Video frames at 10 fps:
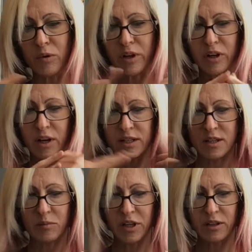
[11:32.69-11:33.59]
water. I
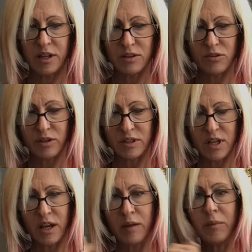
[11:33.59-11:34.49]
tell my clients all the
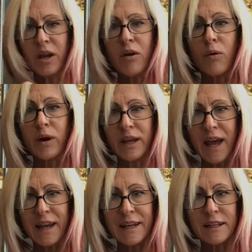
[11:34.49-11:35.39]
time
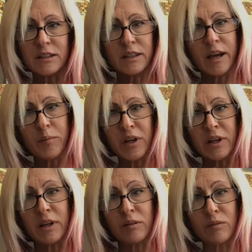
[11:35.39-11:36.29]
organic lemon
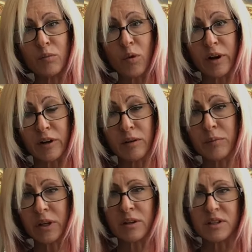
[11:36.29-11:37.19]
in water
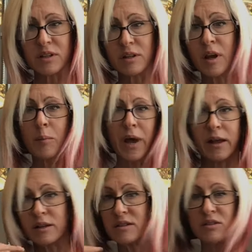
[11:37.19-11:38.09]
because it
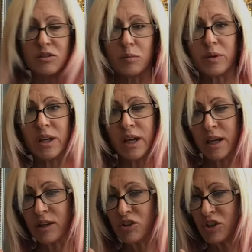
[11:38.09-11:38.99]
balances your
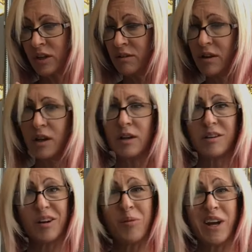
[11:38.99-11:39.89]
pH. And
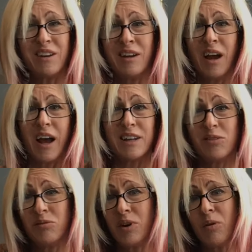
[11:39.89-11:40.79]
you know what? I
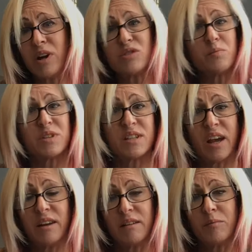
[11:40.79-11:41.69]
don't know
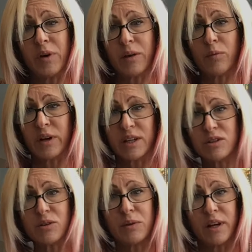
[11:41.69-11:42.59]
100%, but when I
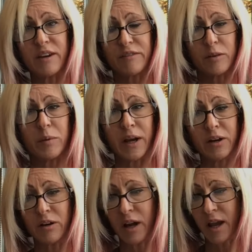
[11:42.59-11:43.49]
do it, I feel
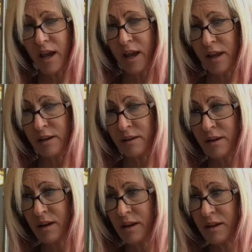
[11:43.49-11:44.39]
better. And
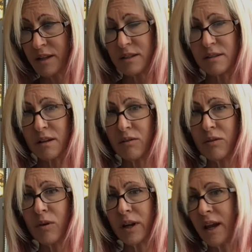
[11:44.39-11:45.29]
it's
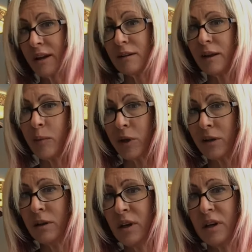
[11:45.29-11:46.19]
organic lemon.
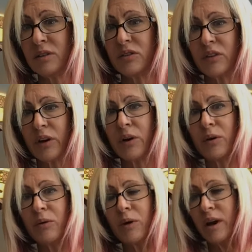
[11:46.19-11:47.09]

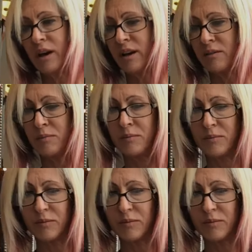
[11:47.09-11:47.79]
So um,